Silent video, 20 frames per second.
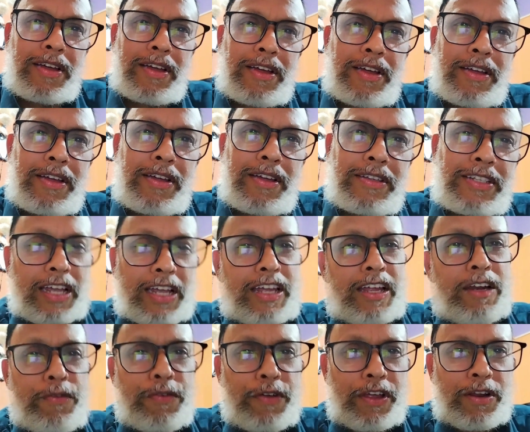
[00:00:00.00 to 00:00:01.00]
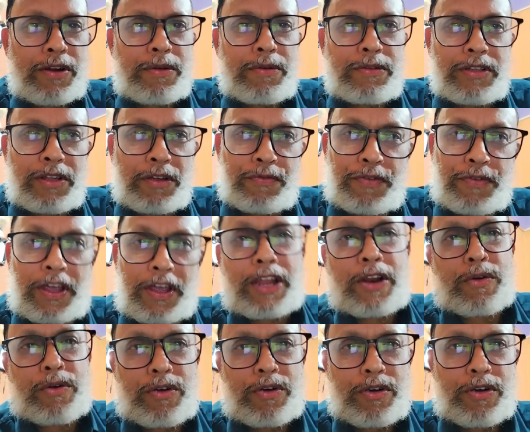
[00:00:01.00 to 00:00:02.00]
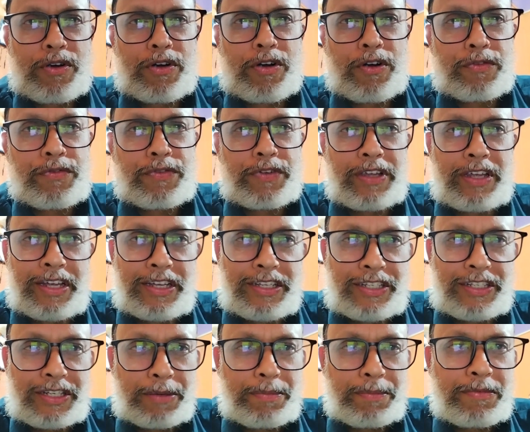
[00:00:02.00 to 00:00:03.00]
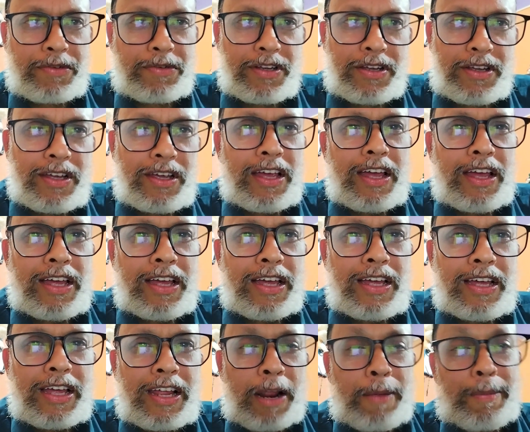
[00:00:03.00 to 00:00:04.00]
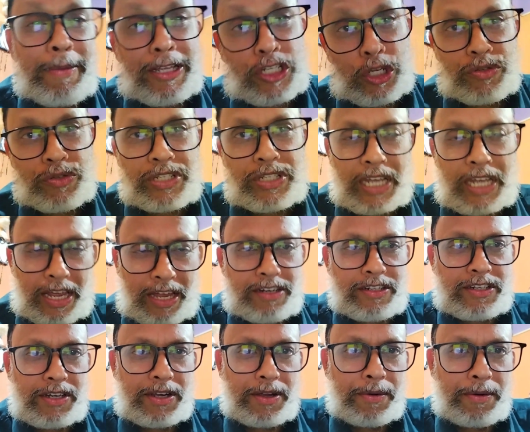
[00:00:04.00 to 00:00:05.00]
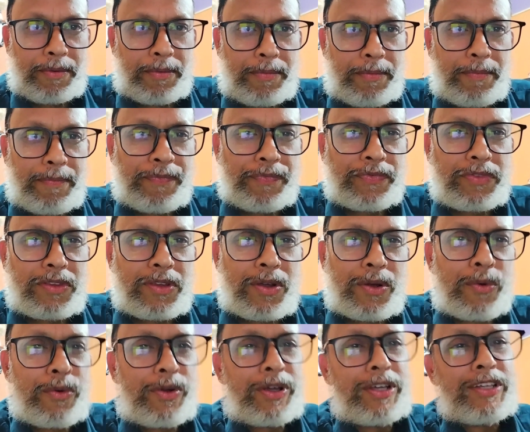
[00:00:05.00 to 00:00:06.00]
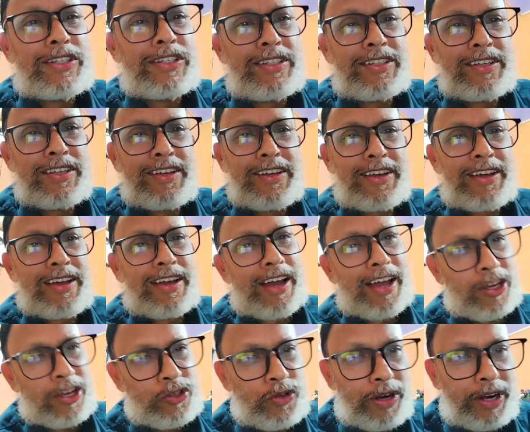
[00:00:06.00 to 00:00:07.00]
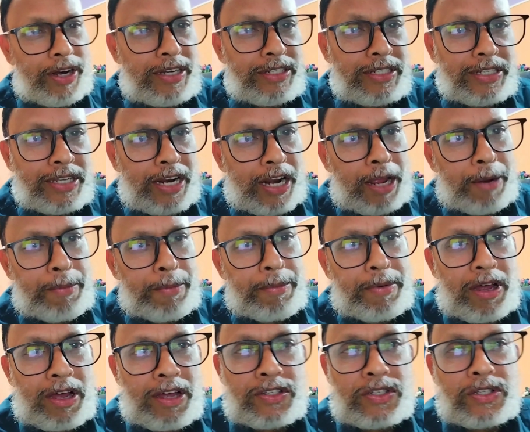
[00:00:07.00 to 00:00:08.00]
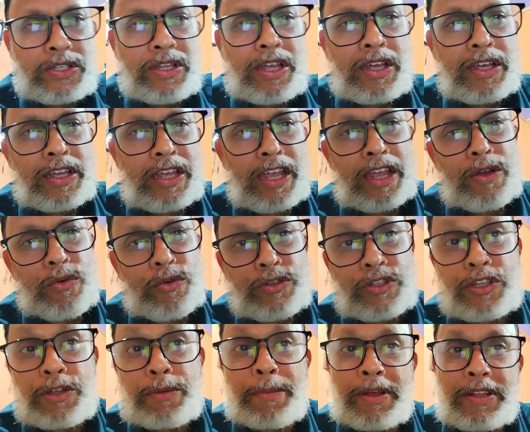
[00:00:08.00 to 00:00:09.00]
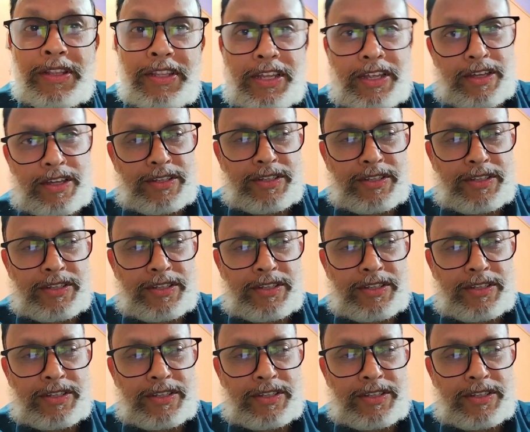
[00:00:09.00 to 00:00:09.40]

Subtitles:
the Pharaoh of Egypt, Ramesses II, who is actually described as King Ozymandias,